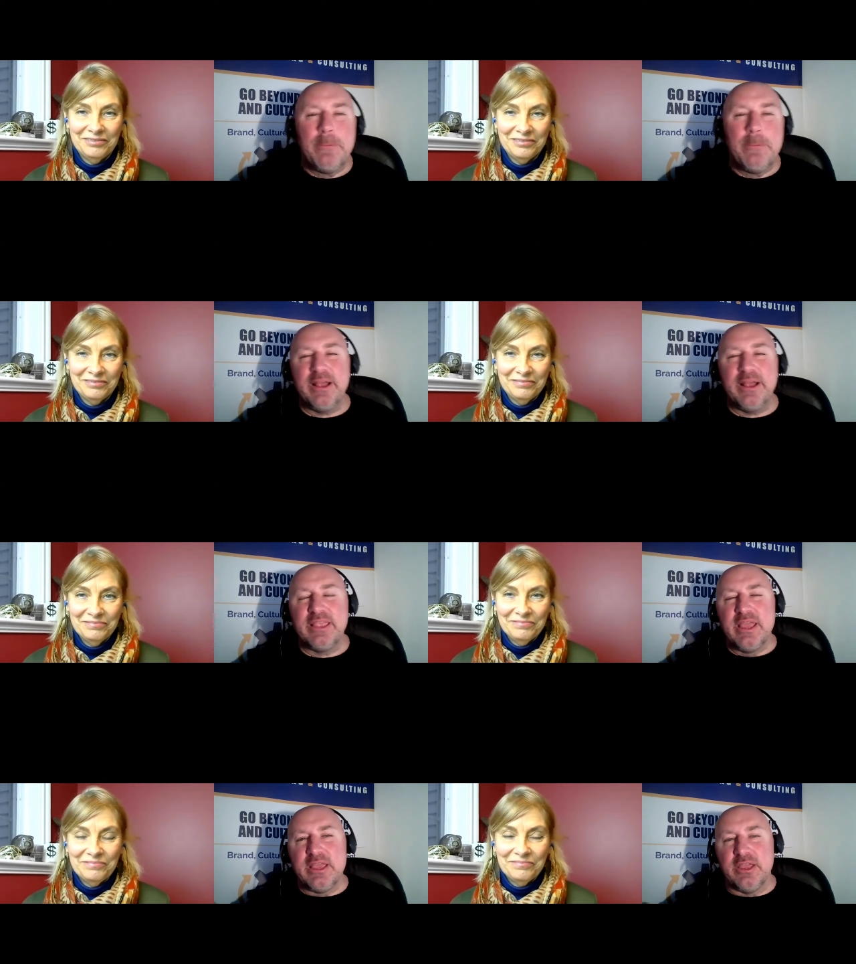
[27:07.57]
Speaker 1: But
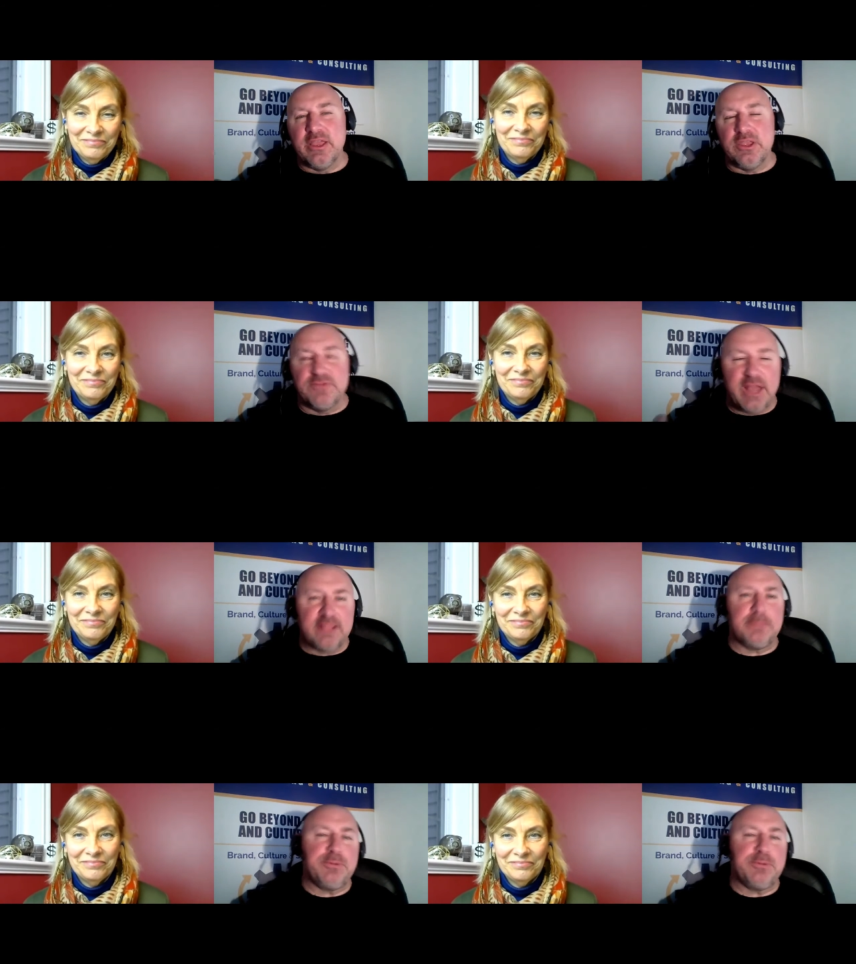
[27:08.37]
you know, you've got
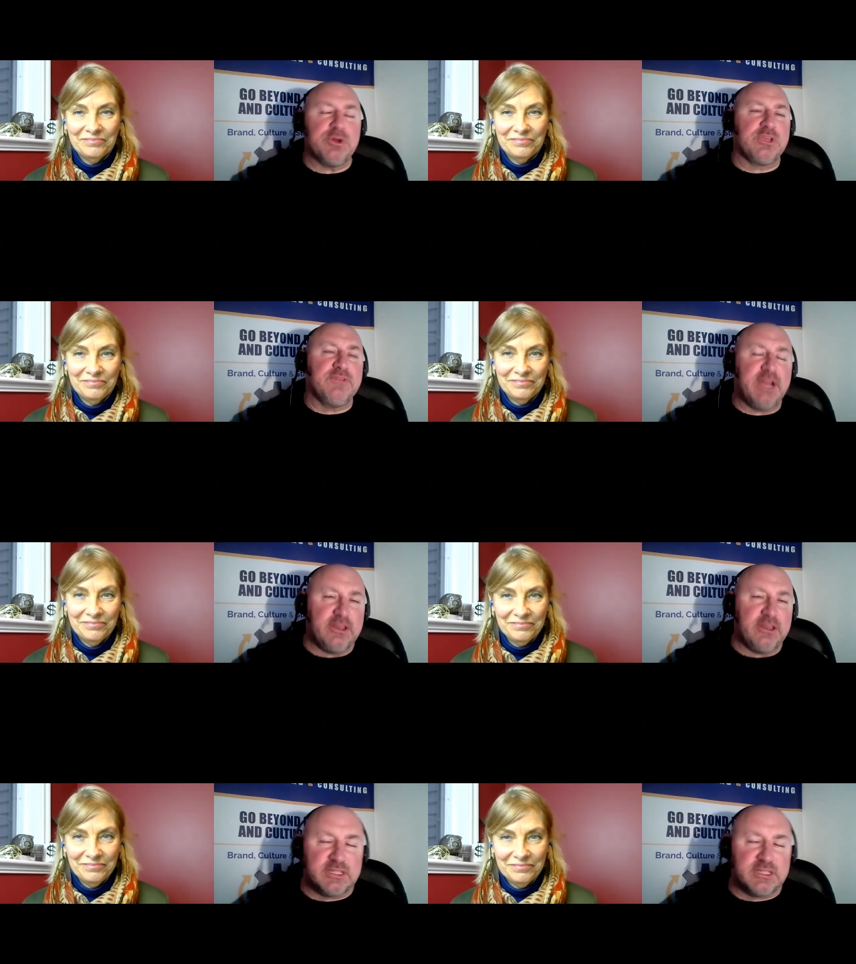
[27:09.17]
the book, you've got
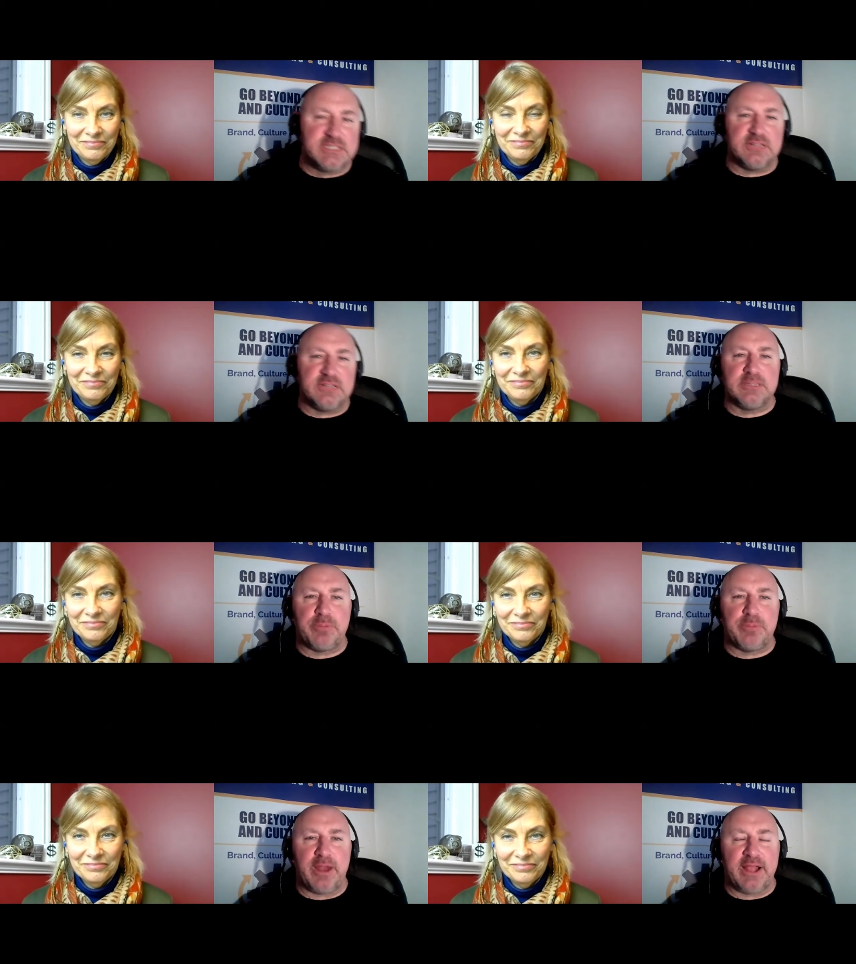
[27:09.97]
your consulting
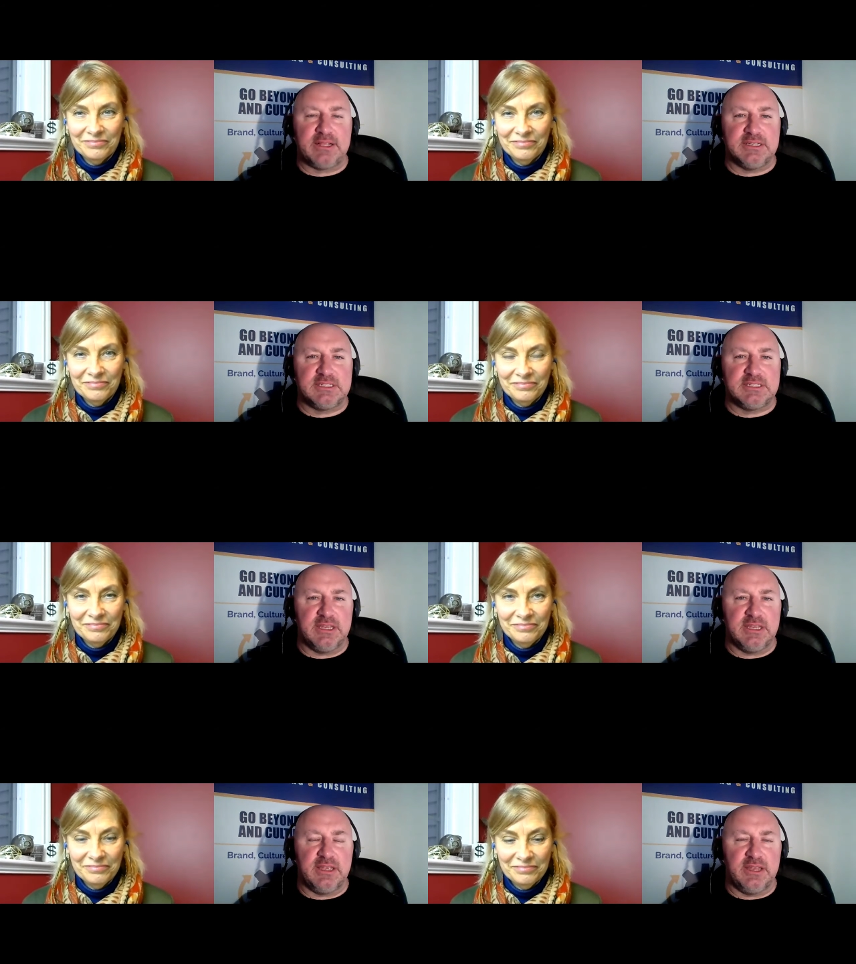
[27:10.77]
practice,
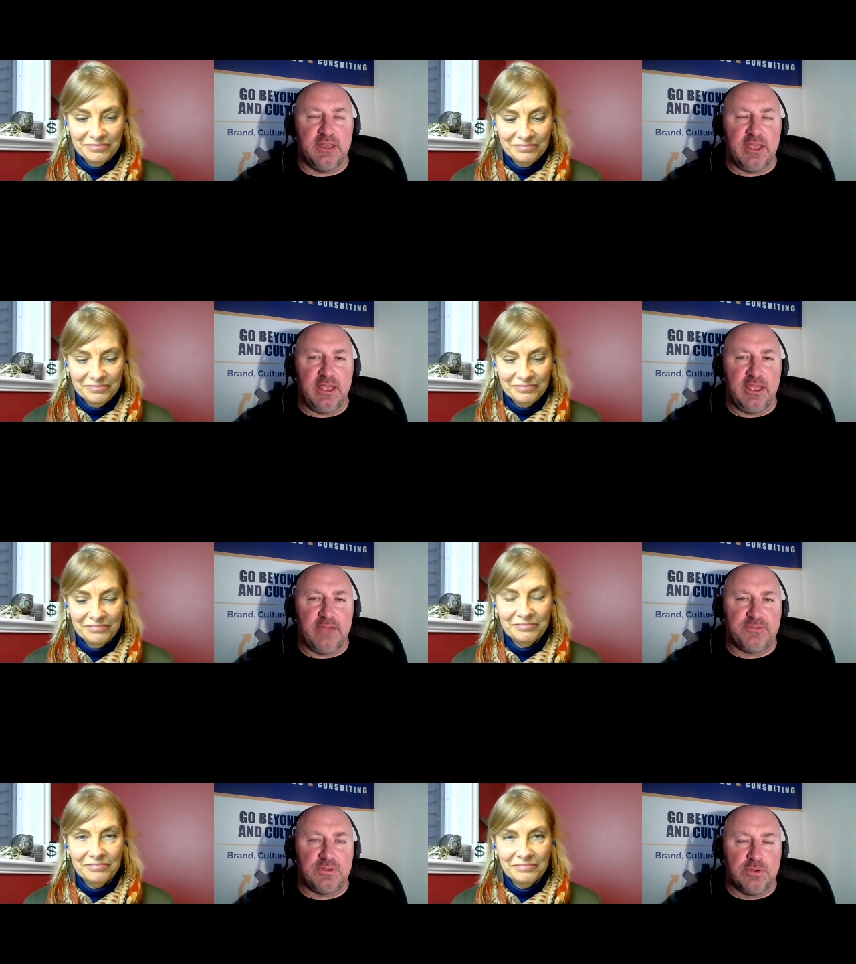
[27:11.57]
and you have
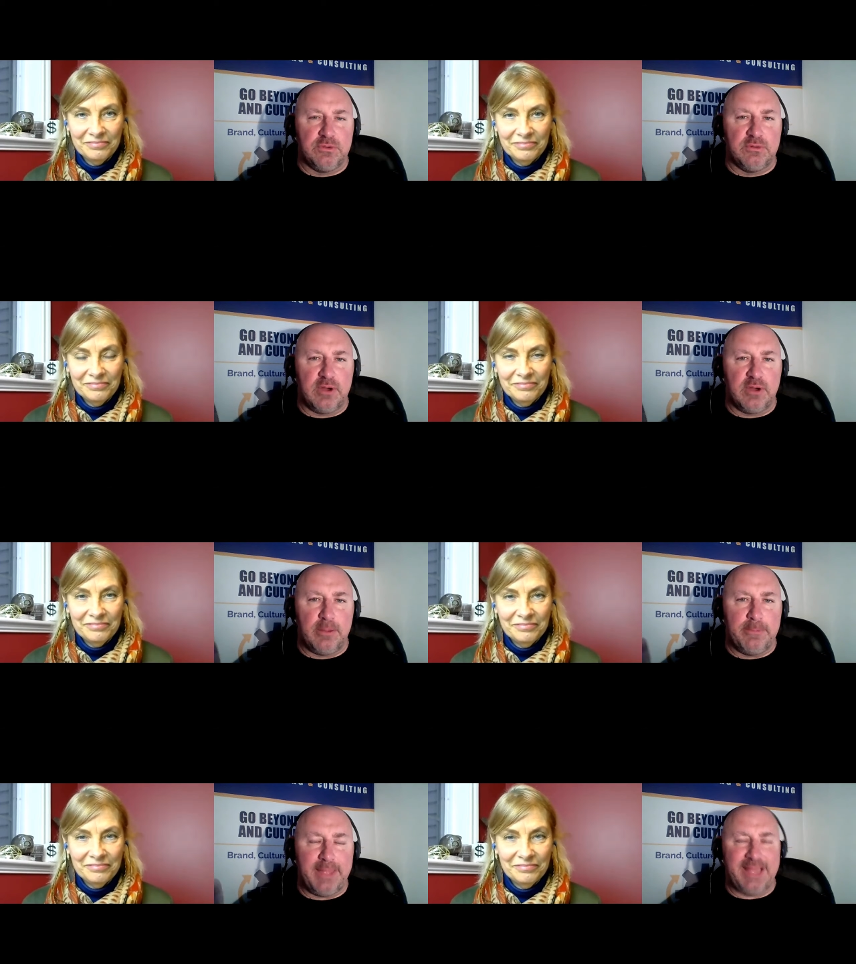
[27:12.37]
two
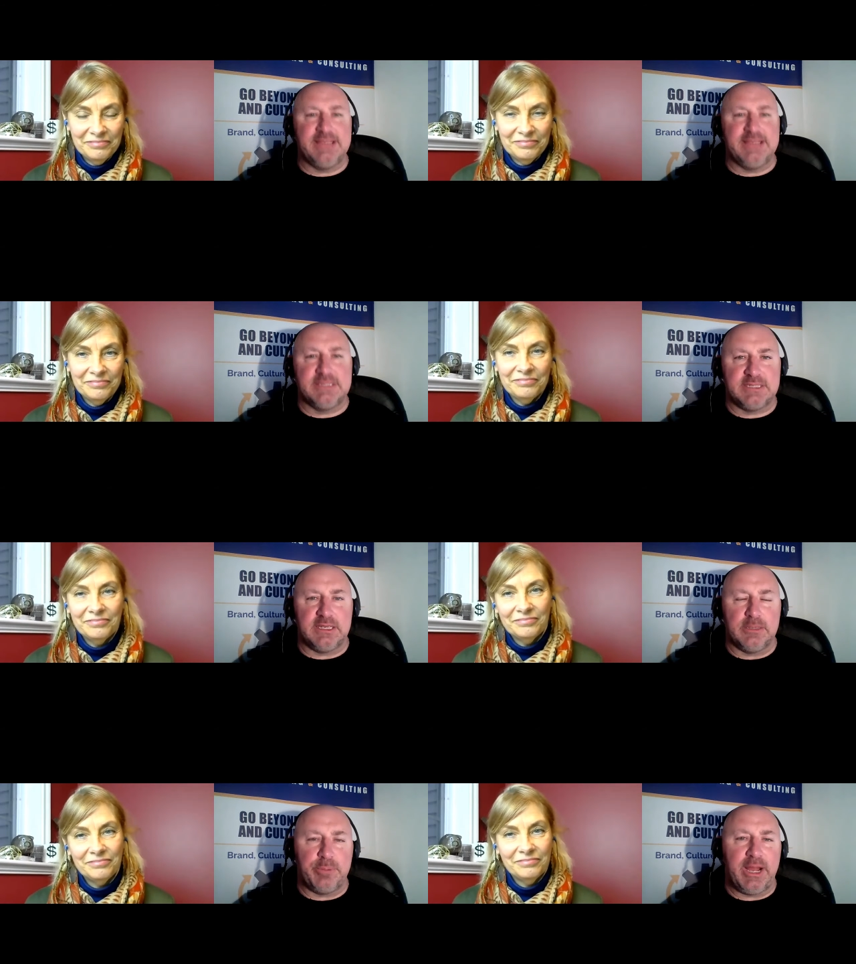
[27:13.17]

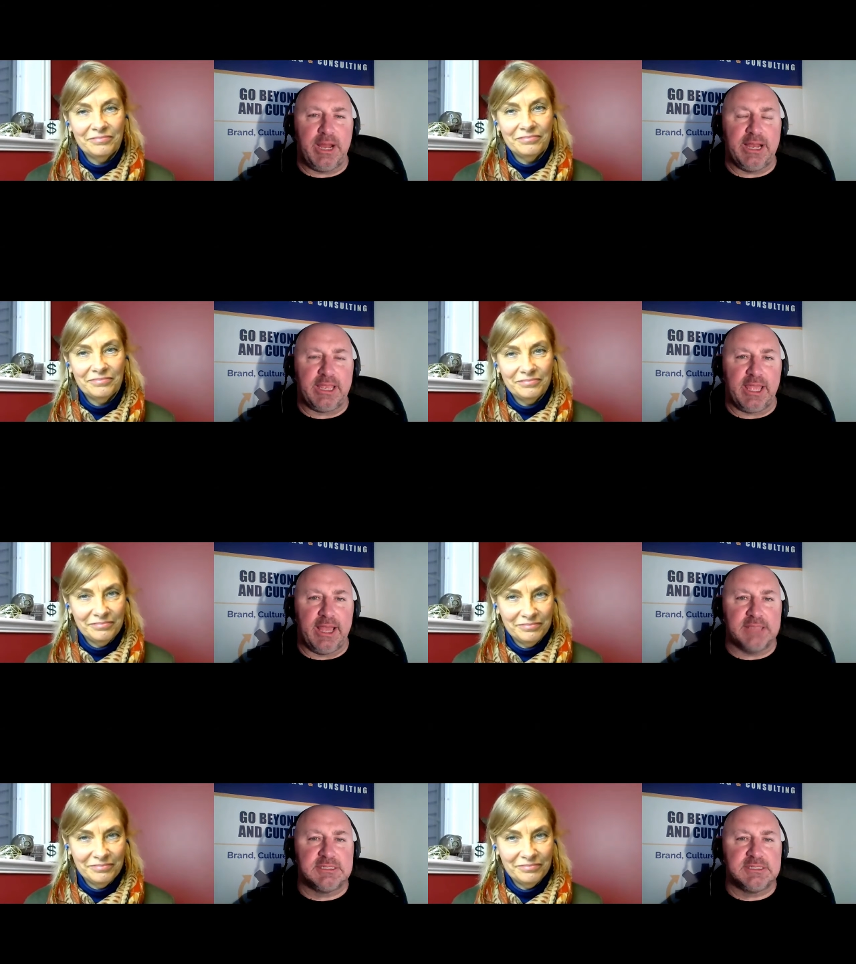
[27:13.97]
amazing
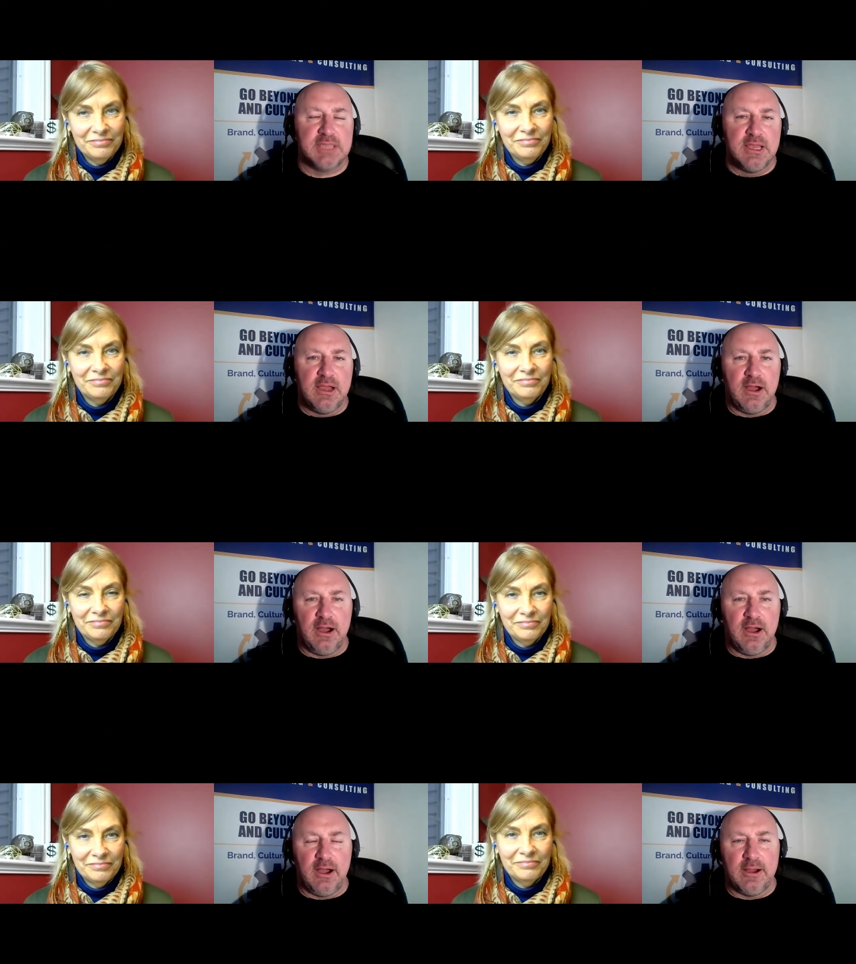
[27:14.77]
podcasts.
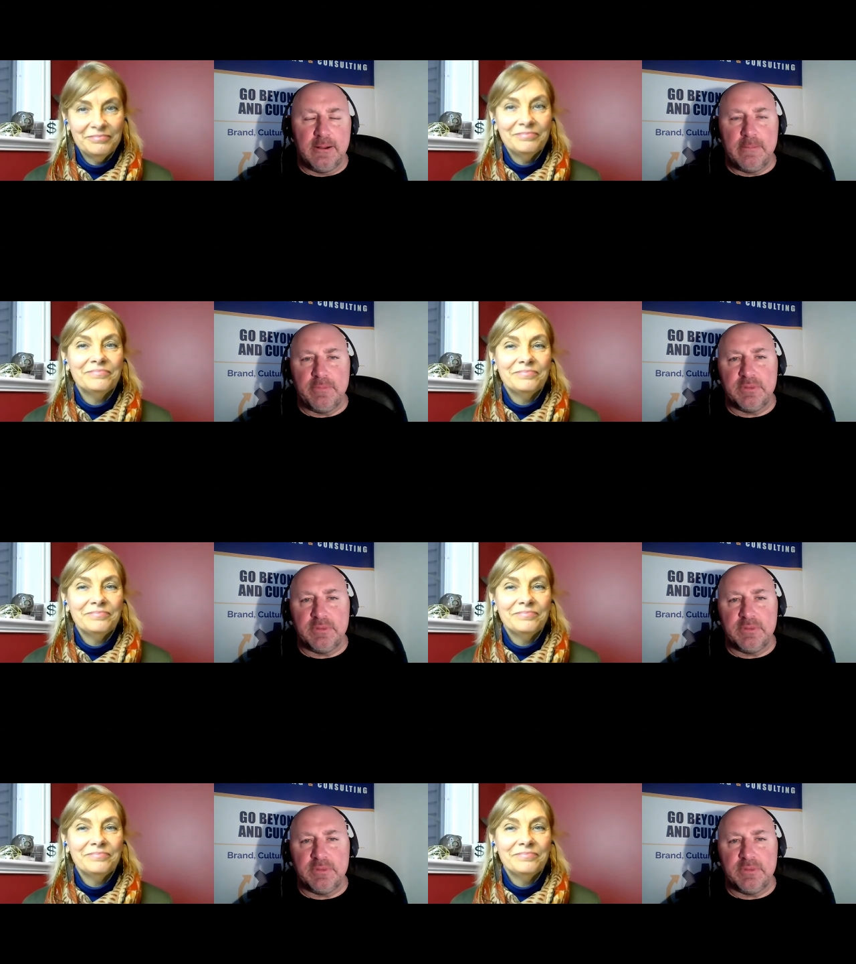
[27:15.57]
Um,